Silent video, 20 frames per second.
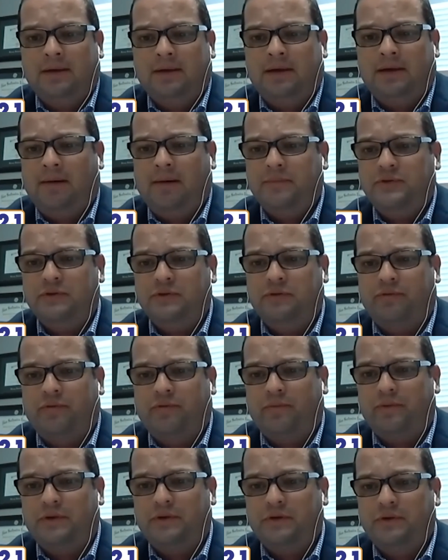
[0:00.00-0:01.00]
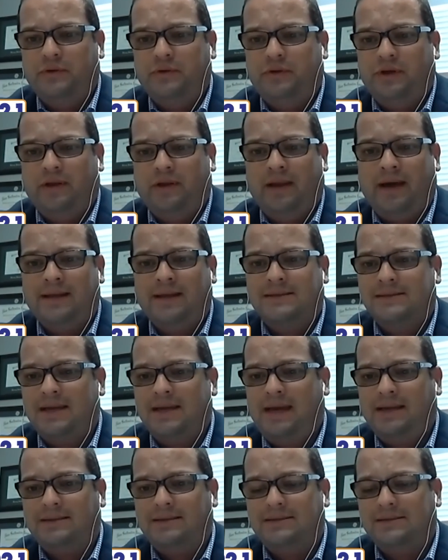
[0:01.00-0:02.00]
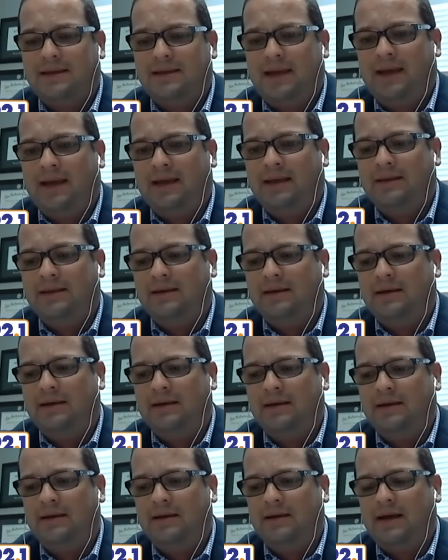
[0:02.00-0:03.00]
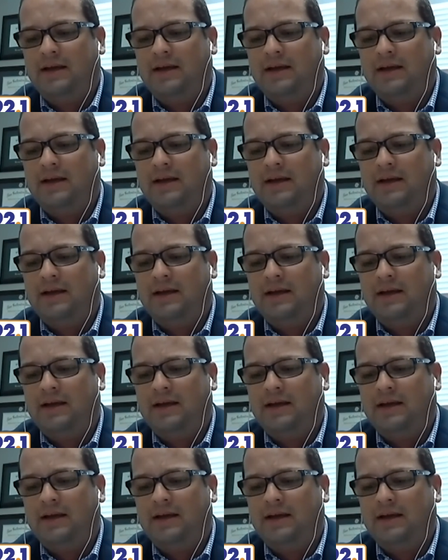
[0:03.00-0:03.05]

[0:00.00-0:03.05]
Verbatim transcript: come to to the United States and uh,